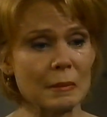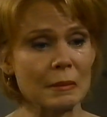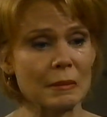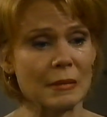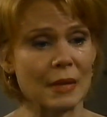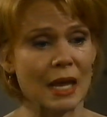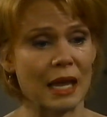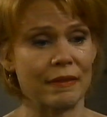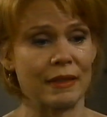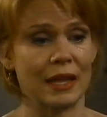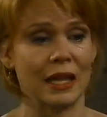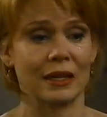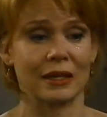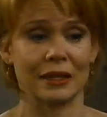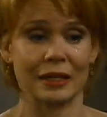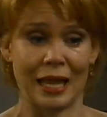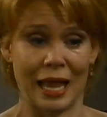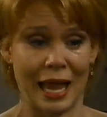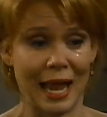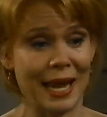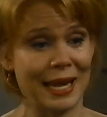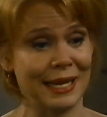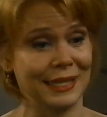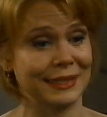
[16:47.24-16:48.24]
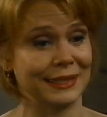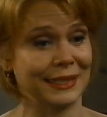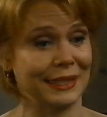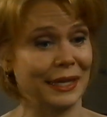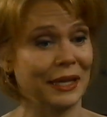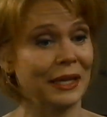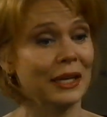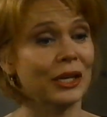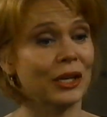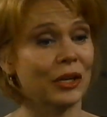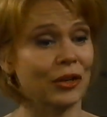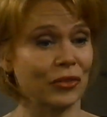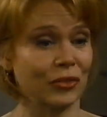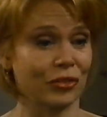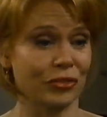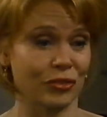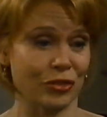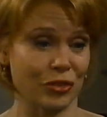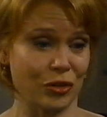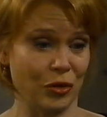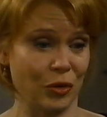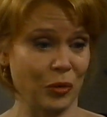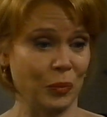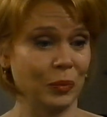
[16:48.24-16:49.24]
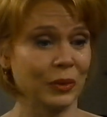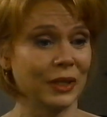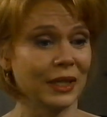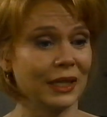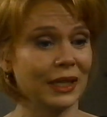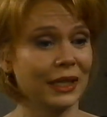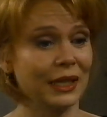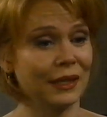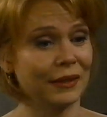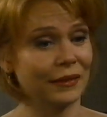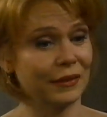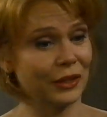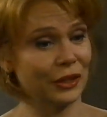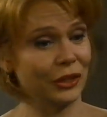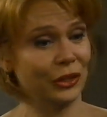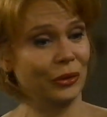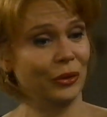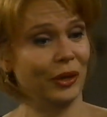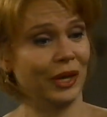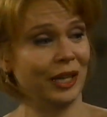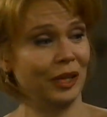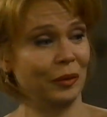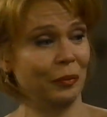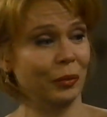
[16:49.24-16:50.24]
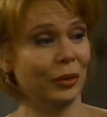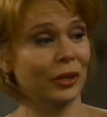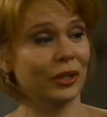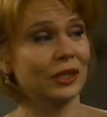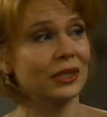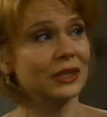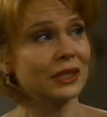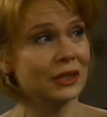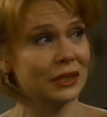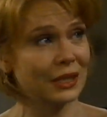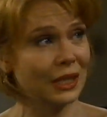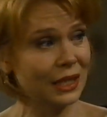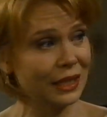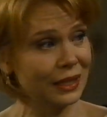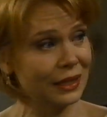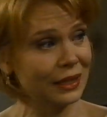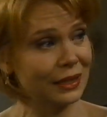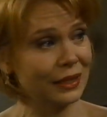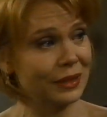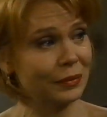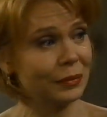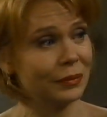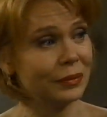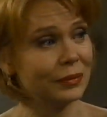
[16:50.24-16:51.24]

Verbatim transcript: And then Liza confirmed that you had impersonated him.